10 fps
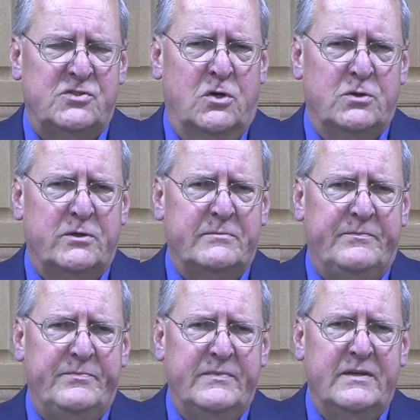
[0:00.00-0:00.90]
solar.
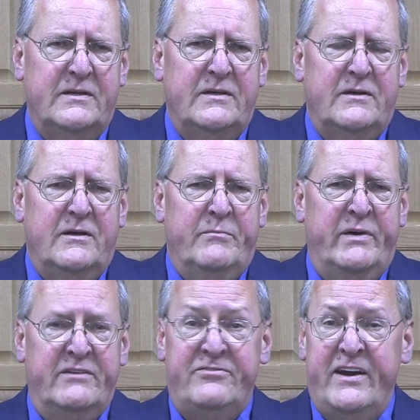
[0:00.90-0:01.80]

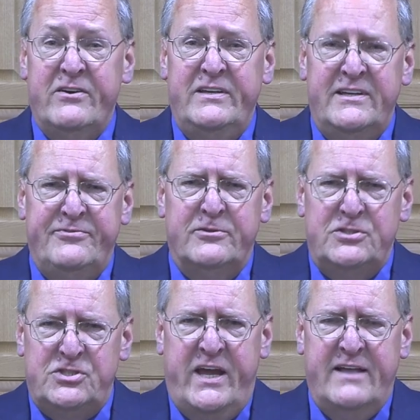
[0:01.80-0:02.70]
But a very
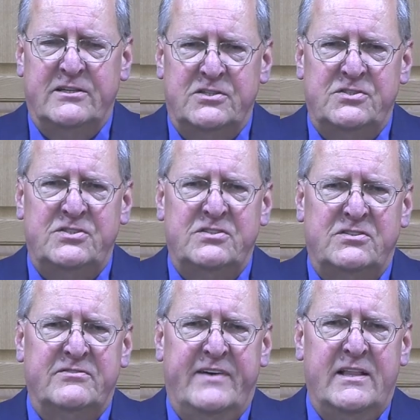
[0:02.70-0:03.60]
different challenge is
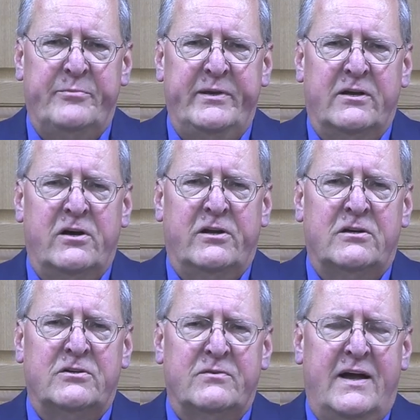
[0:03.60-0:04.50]
developing on
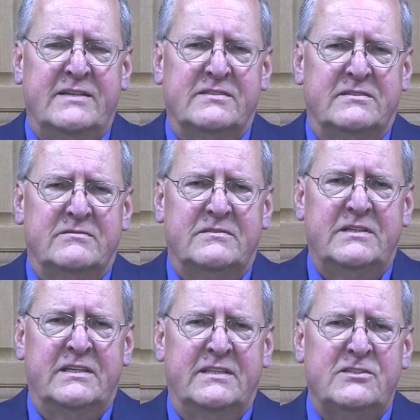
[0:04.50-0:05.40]
our horizon,
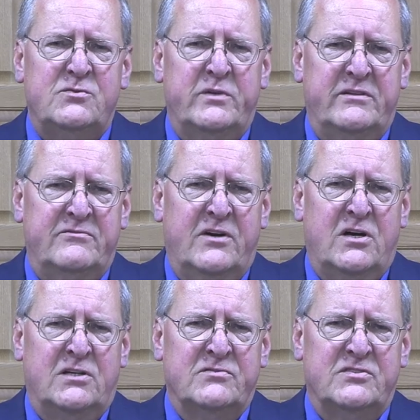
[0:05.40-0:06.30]
and this one
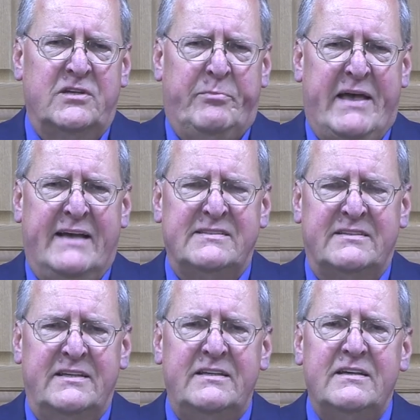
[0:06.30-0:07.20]
involves
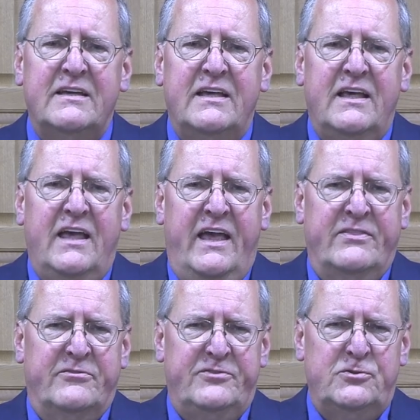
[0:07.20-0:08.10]
capacity
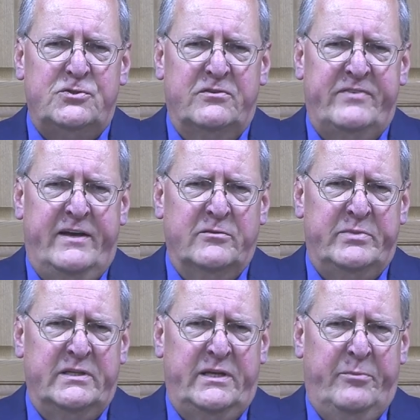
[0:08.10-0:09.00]
and the future
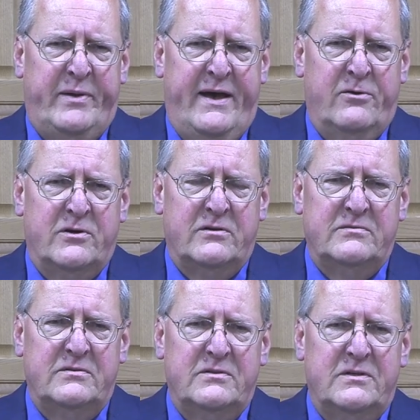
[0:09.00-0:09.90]
availability of power.
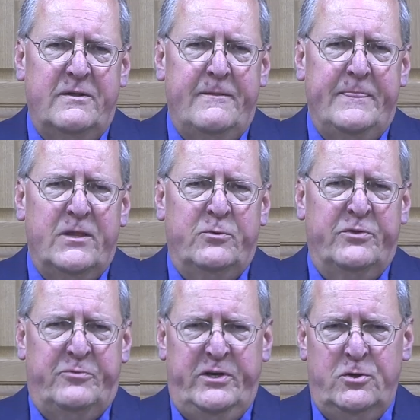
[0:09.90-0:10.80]

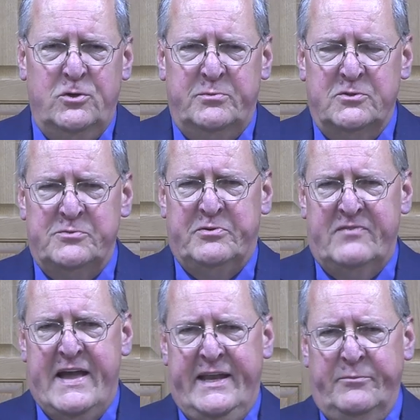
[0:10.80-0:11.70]
With renewables
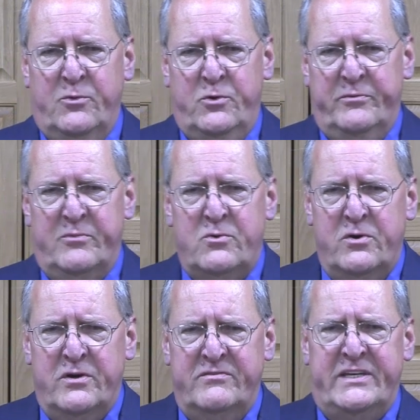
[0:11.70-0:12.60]
providing more and
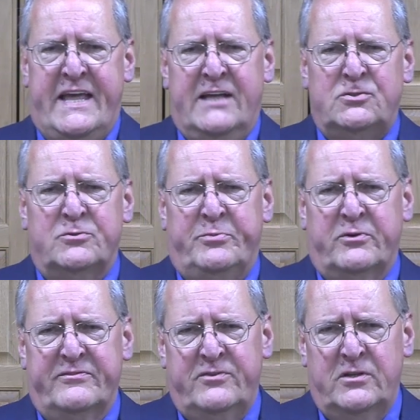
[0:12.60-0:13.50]
more of the national
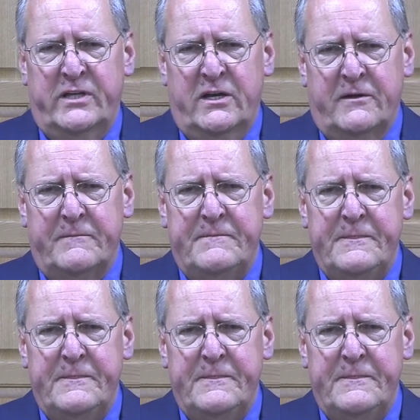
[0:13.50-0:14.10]
portfolio,